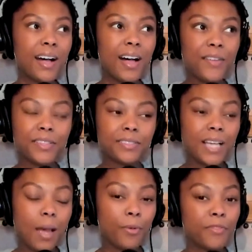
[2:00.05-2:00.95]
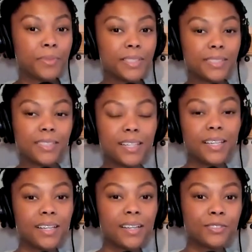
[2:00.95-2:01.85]
I'll have a little time away from the
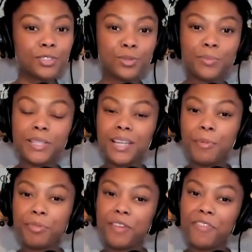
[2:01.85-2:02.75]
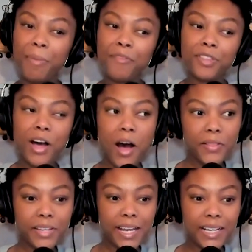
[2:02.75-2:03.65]
city. I'll enjoy my time with my family for the
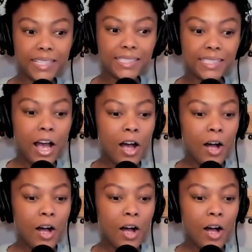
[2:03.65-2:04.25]
holidays.